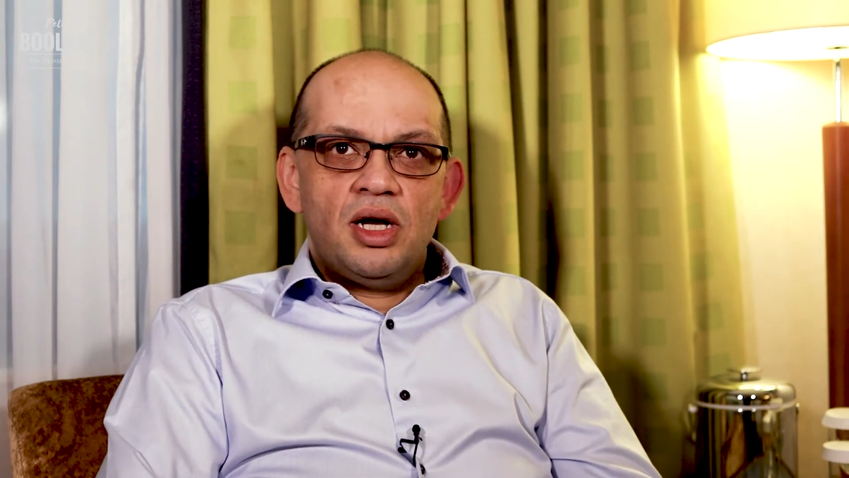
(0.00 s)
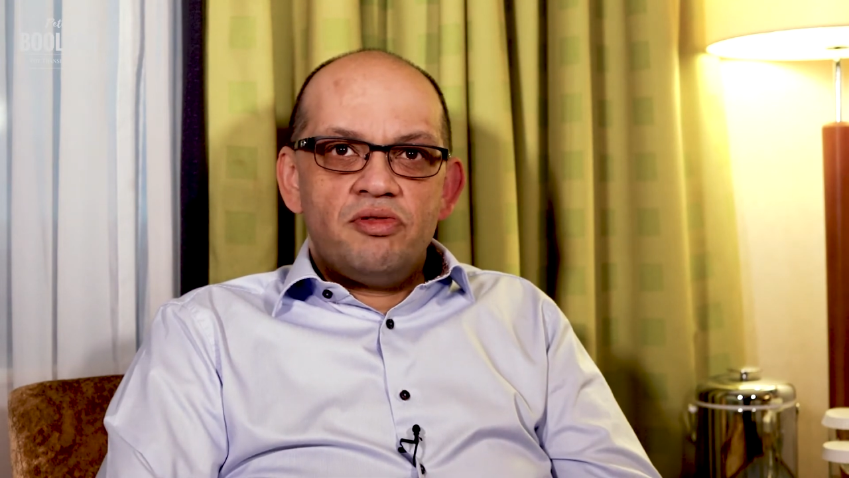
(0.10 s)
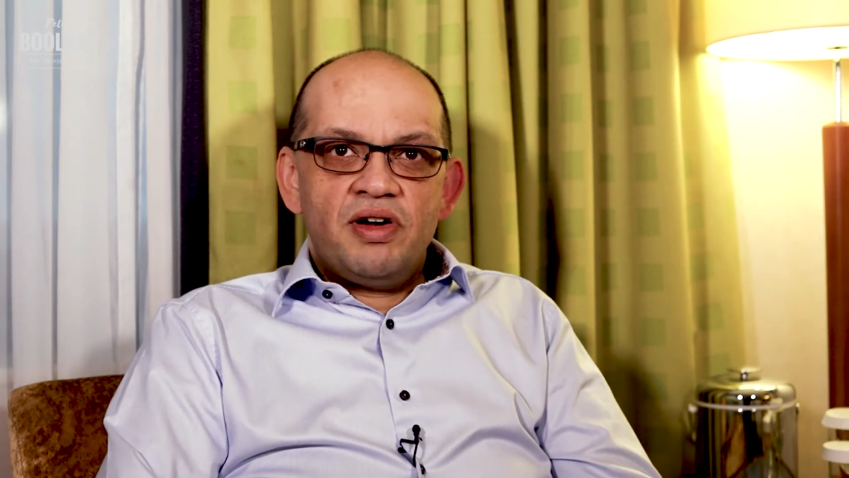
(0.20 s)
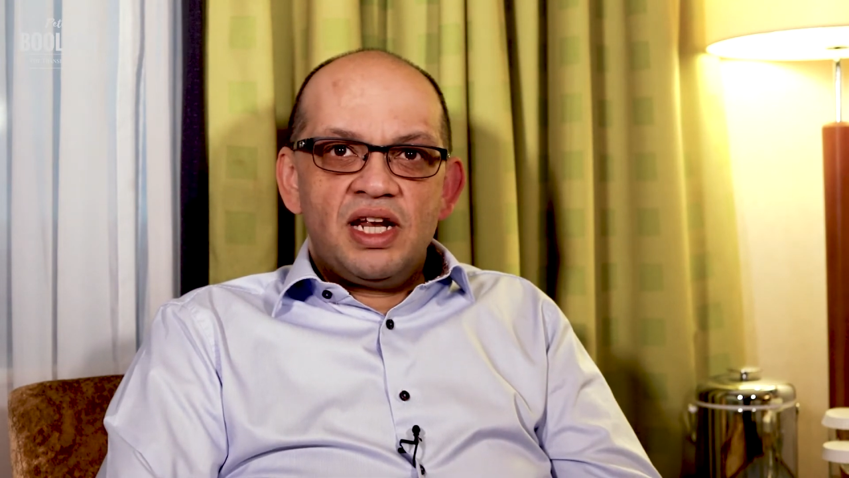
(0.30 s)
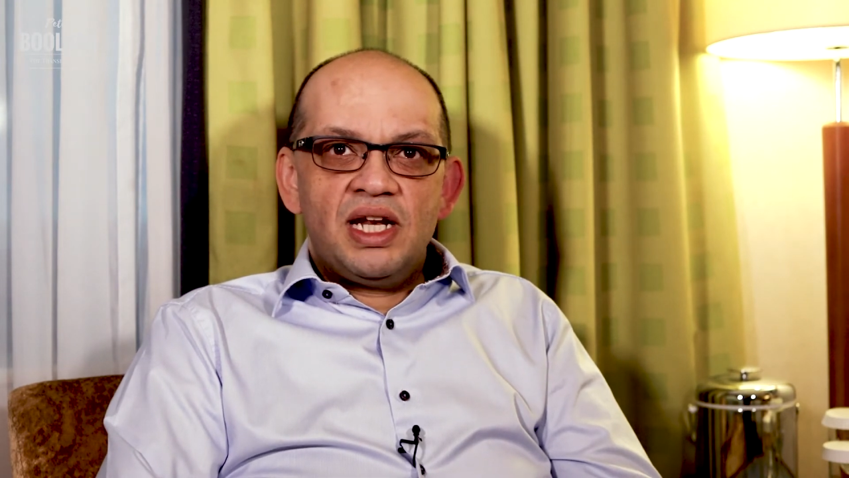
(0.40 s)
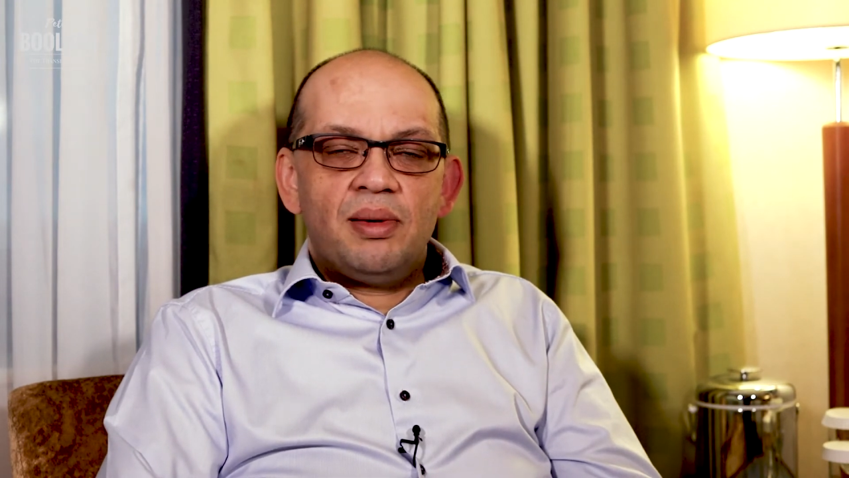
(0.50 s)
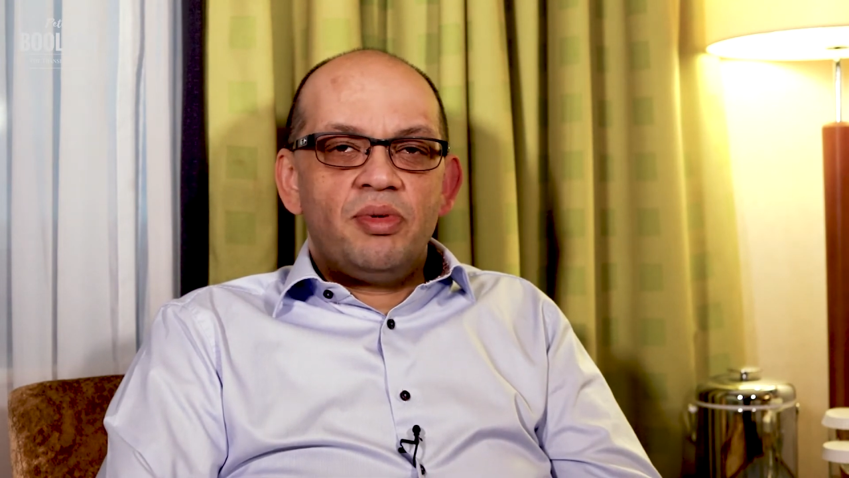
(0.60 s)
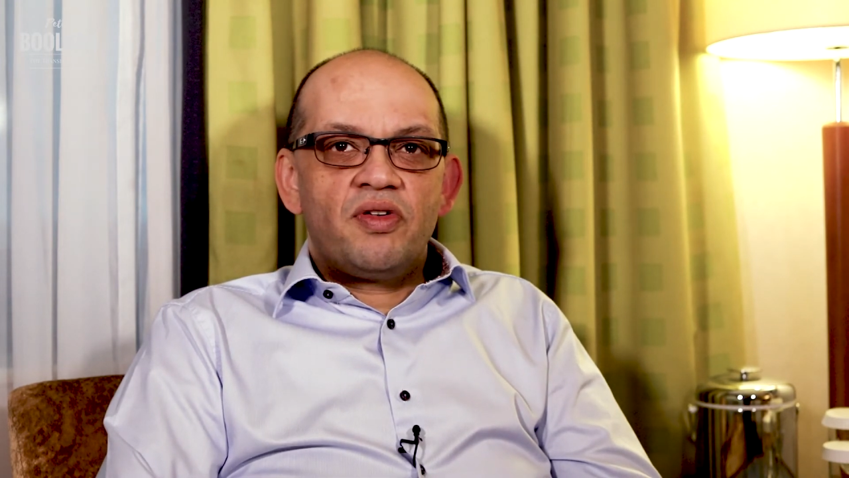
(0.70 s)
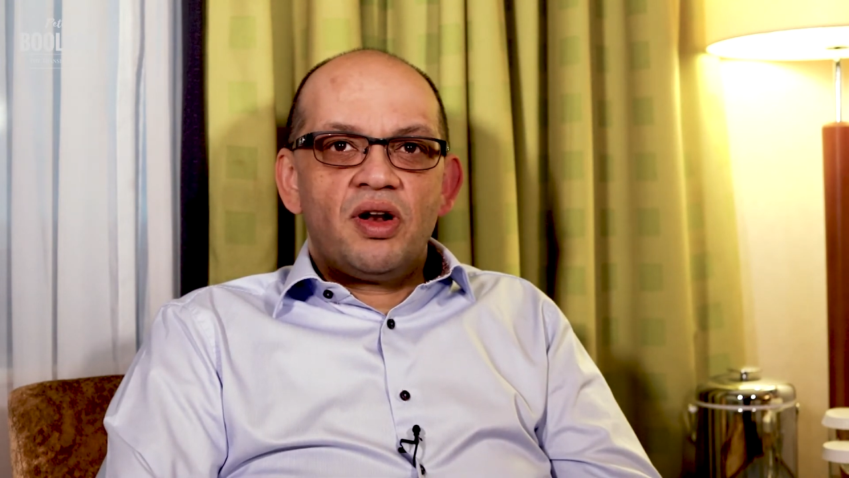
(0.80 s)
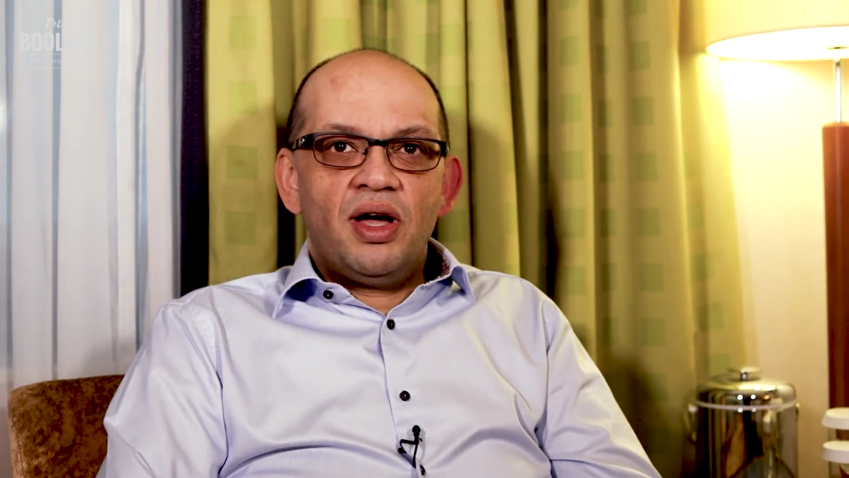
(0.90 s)
already a
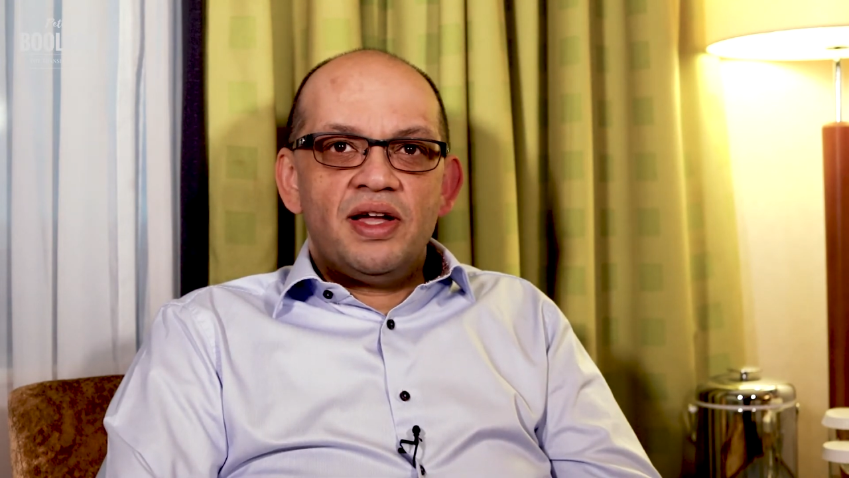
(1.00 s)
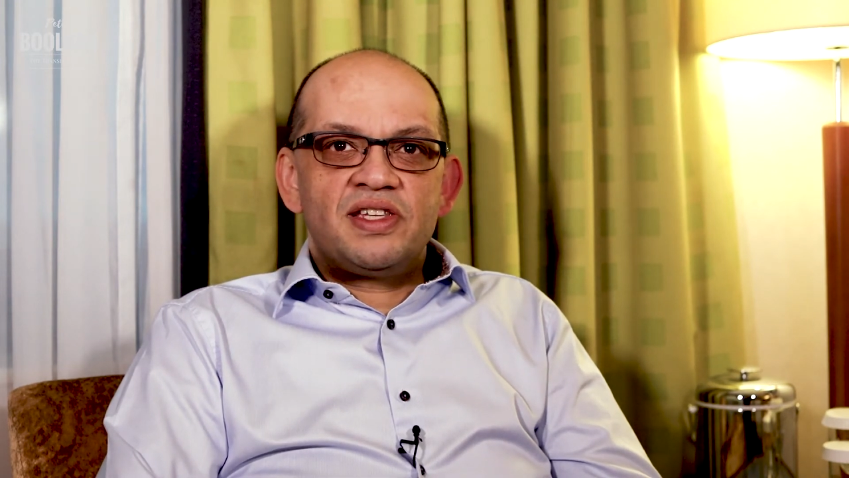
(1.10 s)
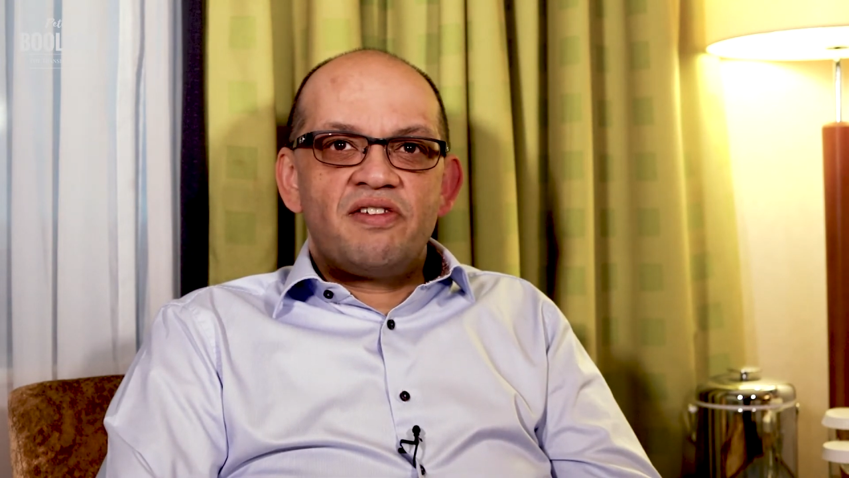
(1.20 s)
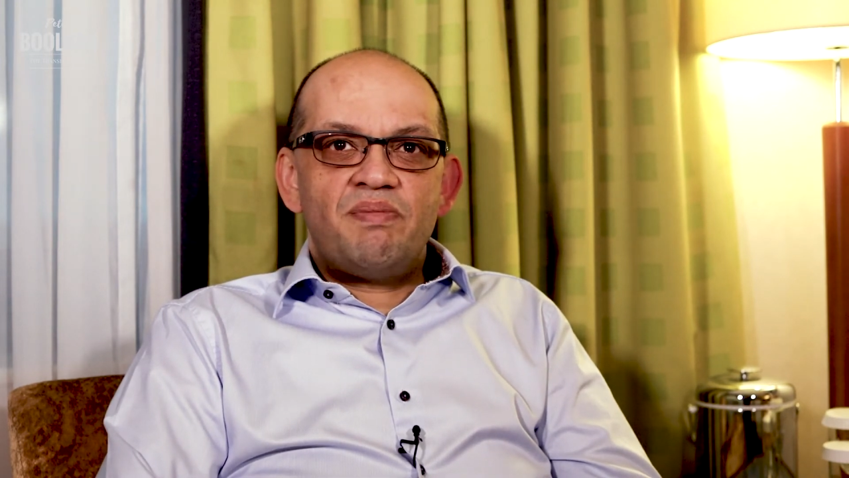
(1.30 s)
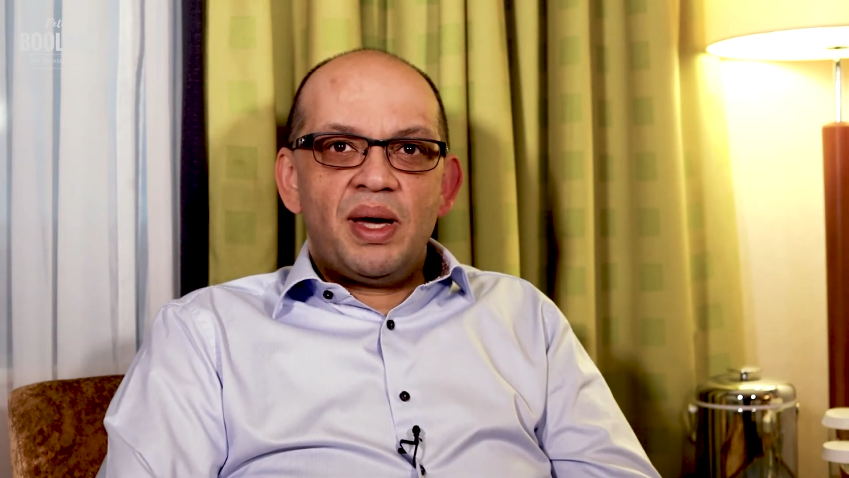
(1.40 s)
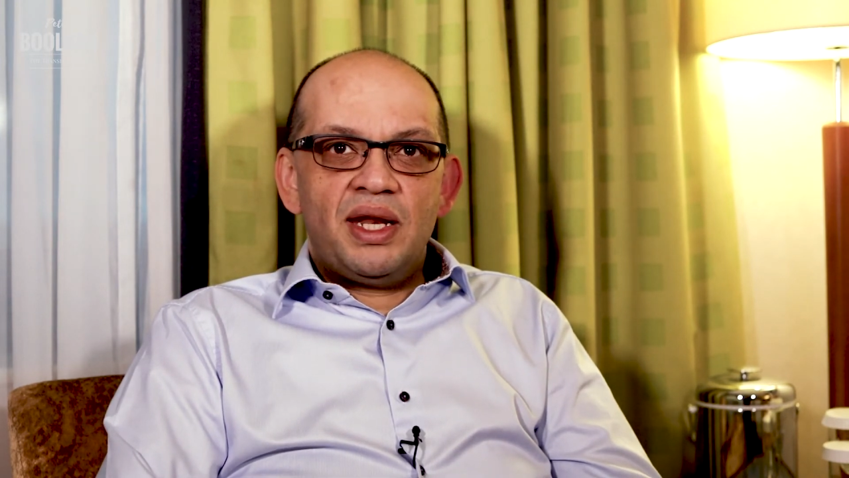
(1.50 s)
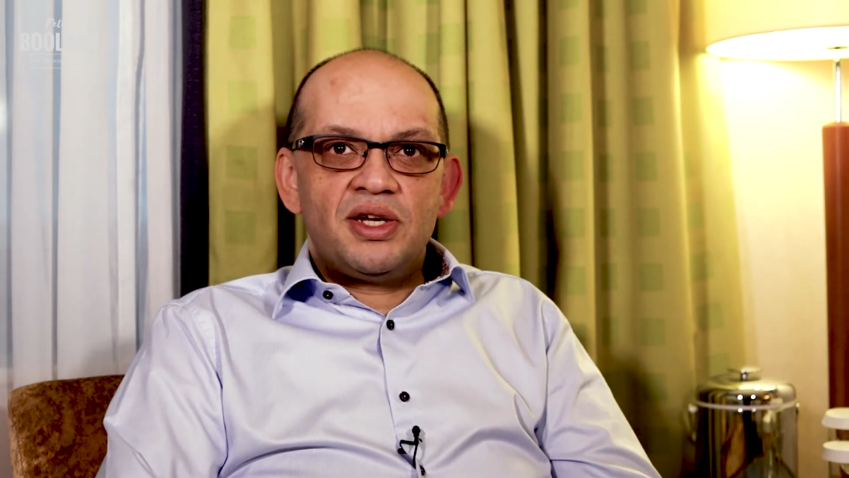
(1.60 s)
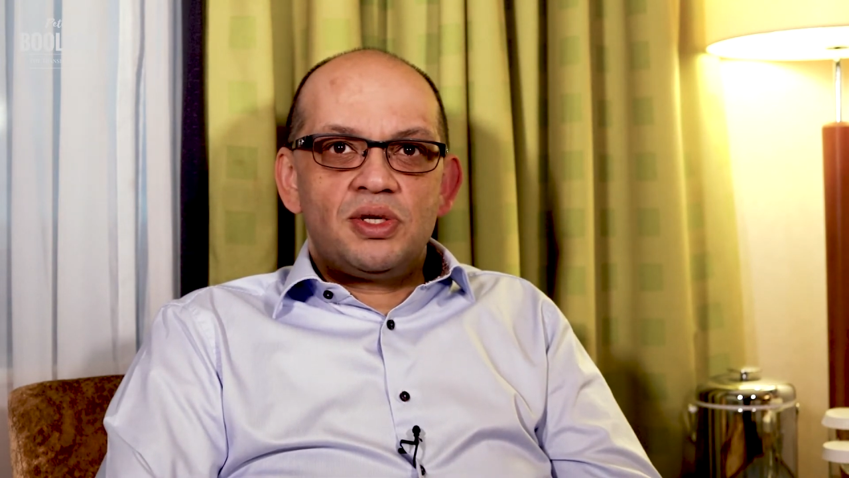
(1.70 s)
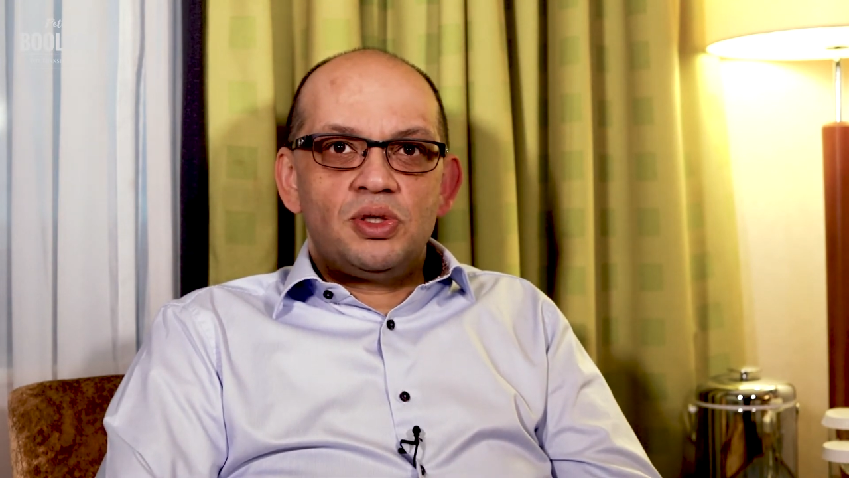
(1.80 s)
number of clients have managed